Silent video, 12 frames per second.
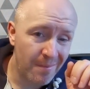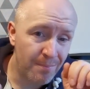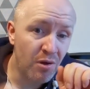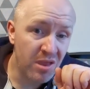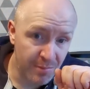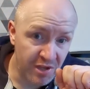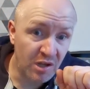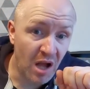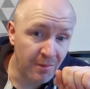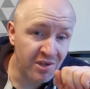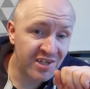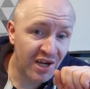put them in the
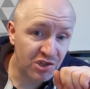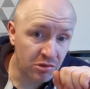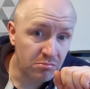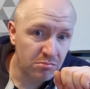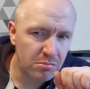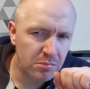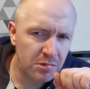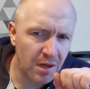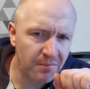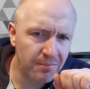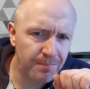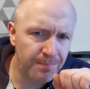comment section
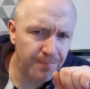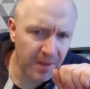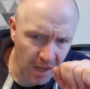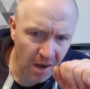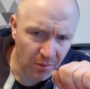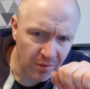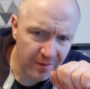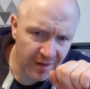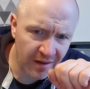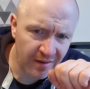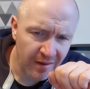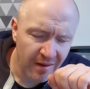down below.
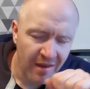Yeah.